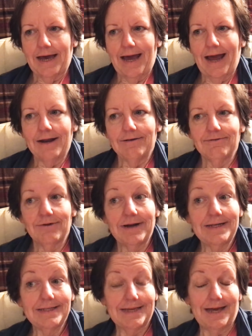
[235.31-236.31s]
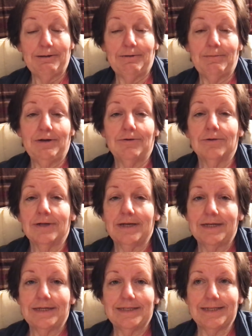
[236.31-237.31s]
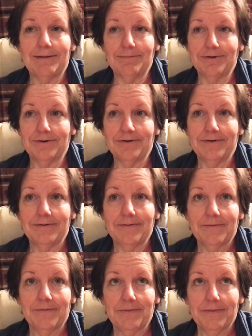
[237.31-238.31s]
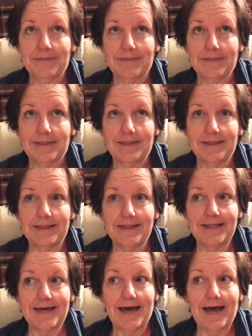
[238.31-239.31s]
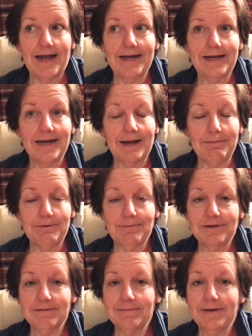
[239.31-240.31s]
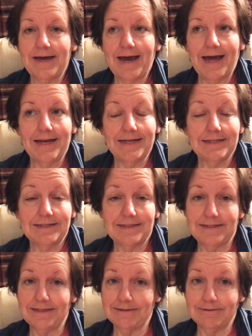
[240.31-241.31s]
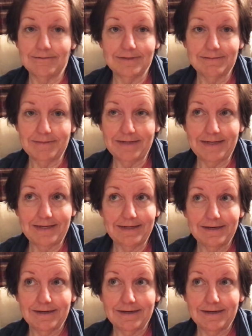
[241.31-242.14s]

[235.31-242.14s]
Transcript: And a phrase came to me early in December that kept with me and is still with me